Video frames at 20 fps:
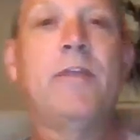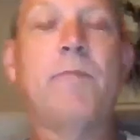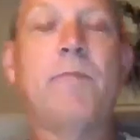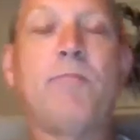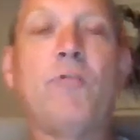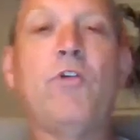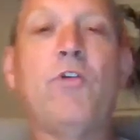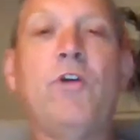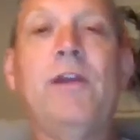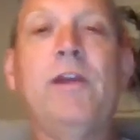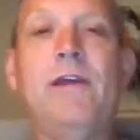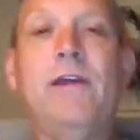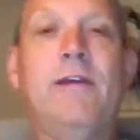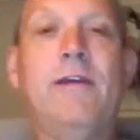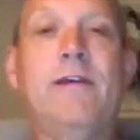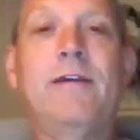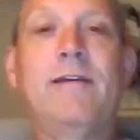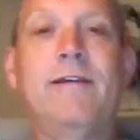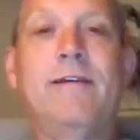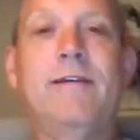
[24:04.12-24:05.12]
the
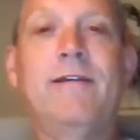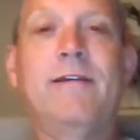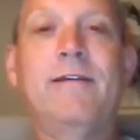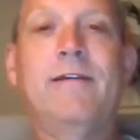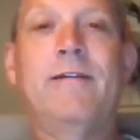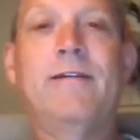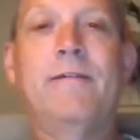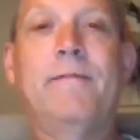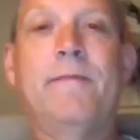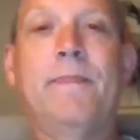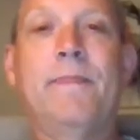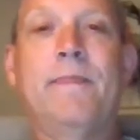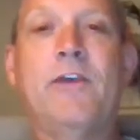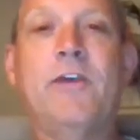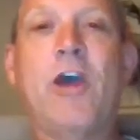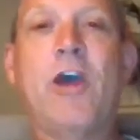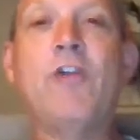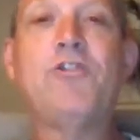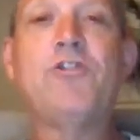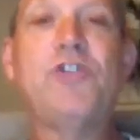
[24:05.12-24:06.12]

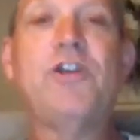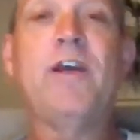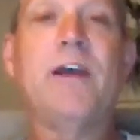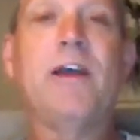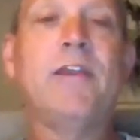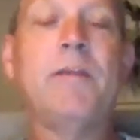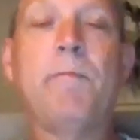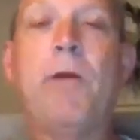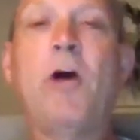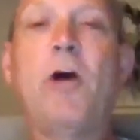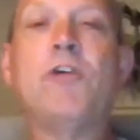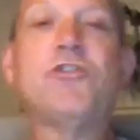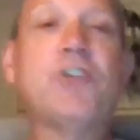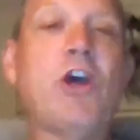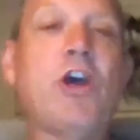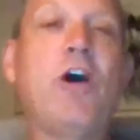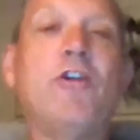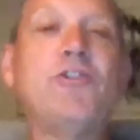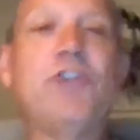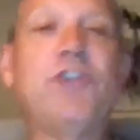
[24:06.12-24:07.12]
pre-coaching and the
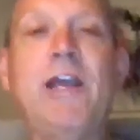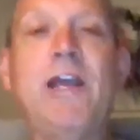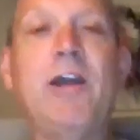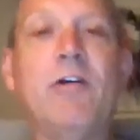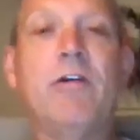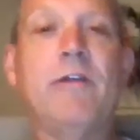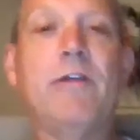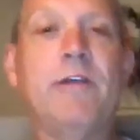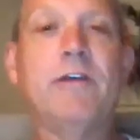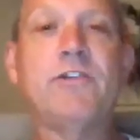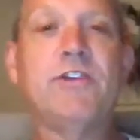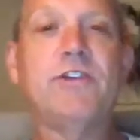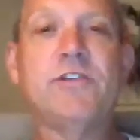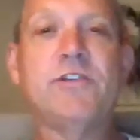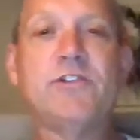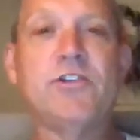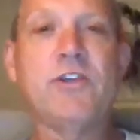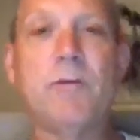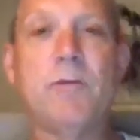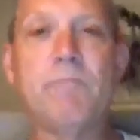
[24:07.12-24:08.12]
post-coaching era. They're
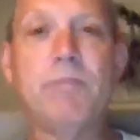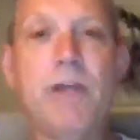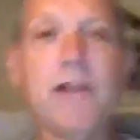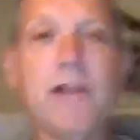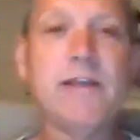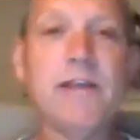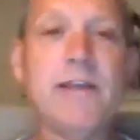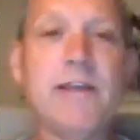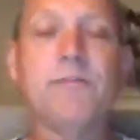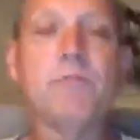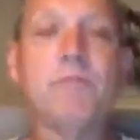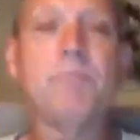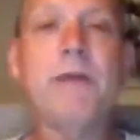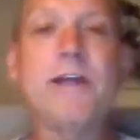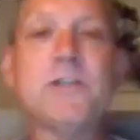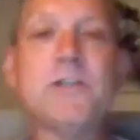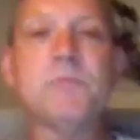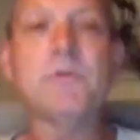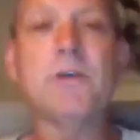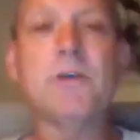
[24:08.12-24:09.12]
just completely different
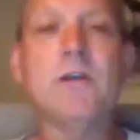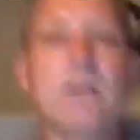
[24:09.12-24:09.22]
batsmen.